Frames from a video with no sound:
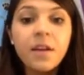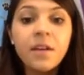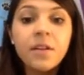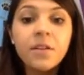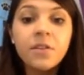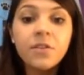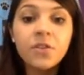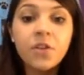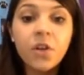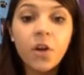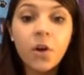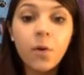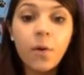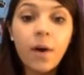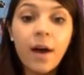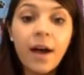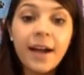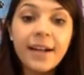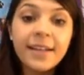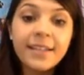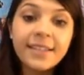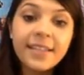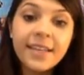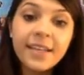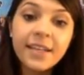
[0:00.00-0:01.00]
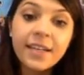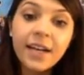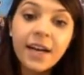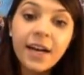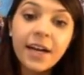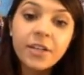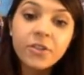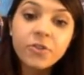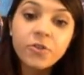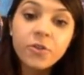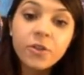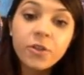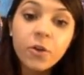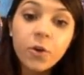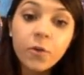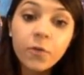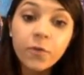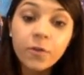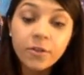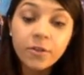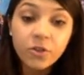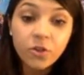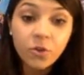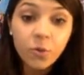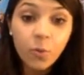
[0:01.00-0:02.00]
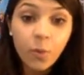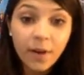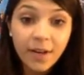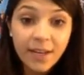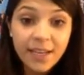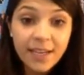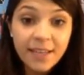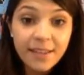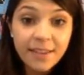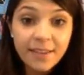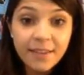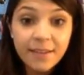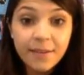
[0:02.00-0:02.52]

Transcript: So I take 100 over 20,